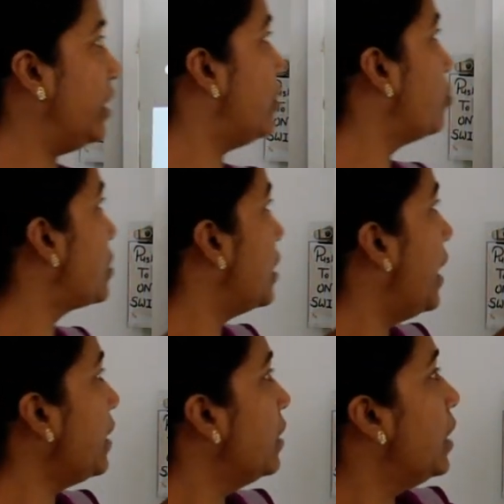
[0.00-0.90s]
We need to
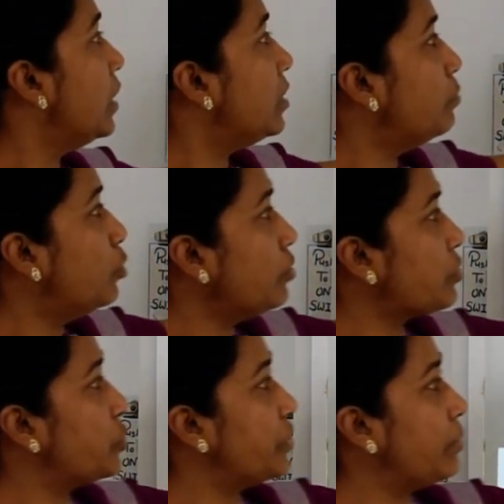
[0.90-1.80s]
select the
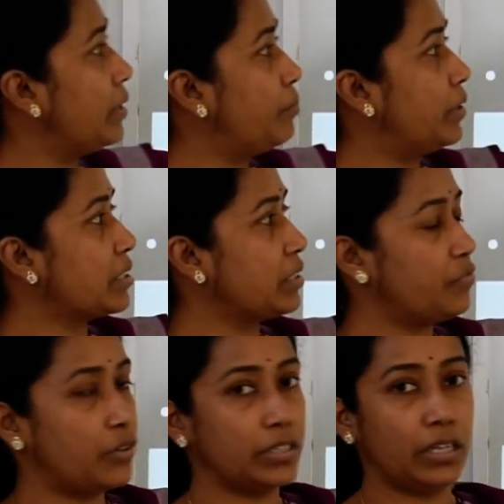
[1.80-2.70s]
most suitable person
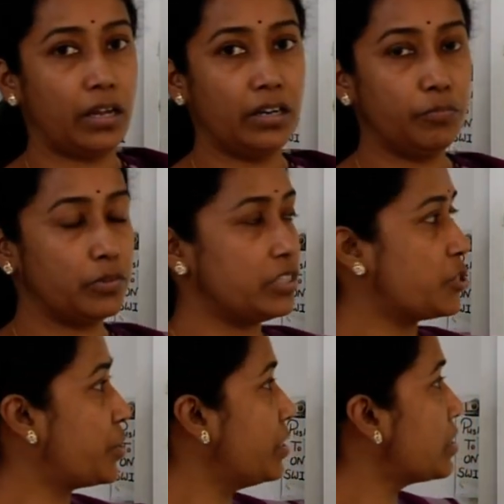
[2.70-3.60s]
for the current
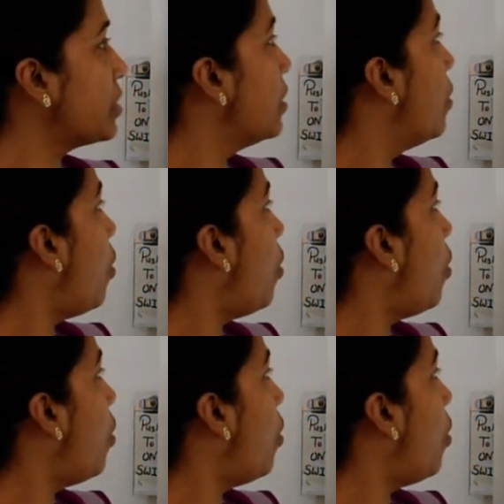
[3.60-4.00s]
positions